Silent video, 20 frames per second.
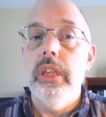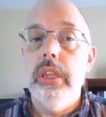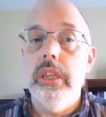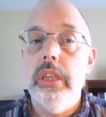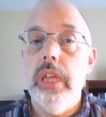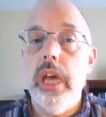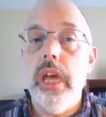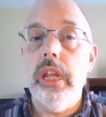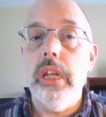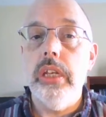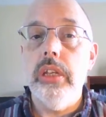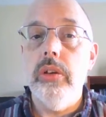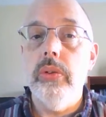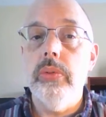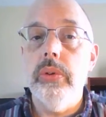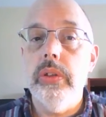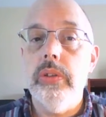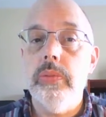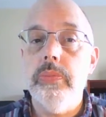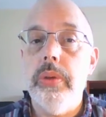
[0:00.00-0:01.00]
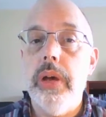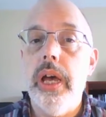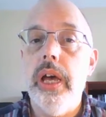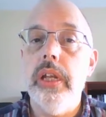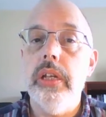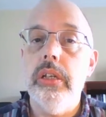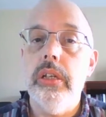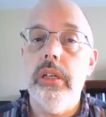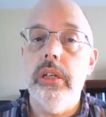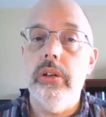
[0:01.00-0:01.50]
Then you
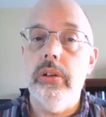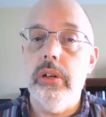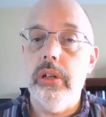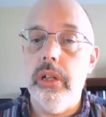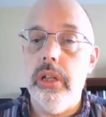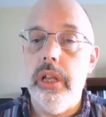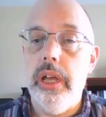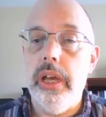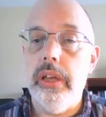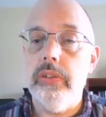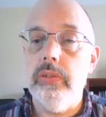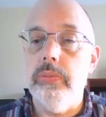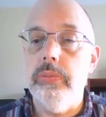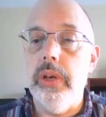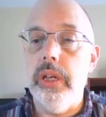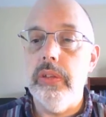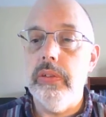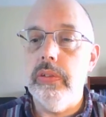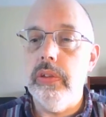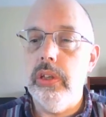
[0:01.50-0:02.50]
respond to your classmates.